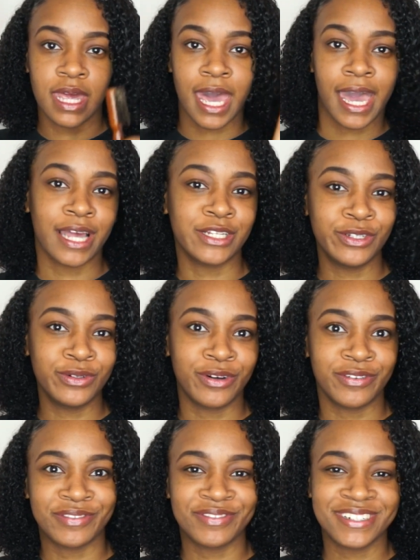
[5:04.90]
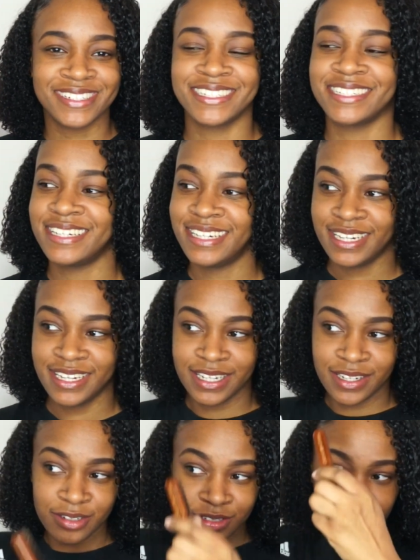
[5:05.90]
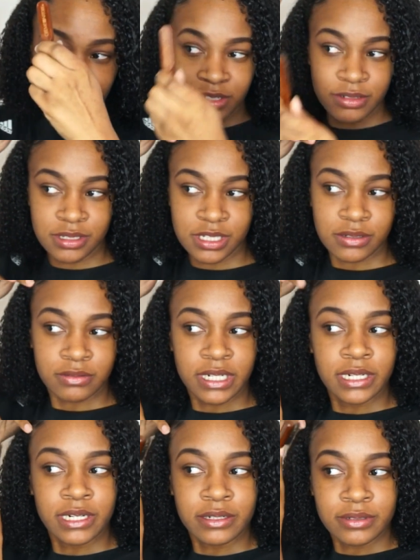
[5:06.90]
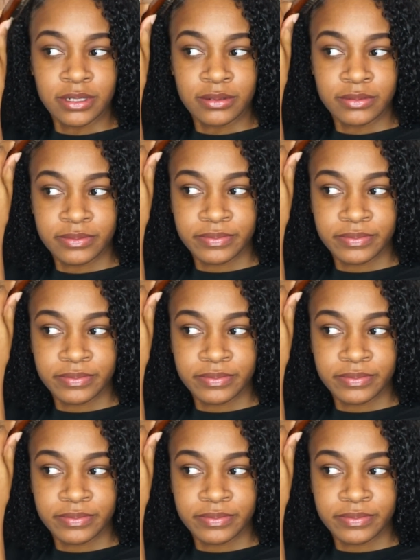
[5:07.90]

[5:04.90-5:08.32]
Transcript: I got two of them. So I'm gonna use this one right now though.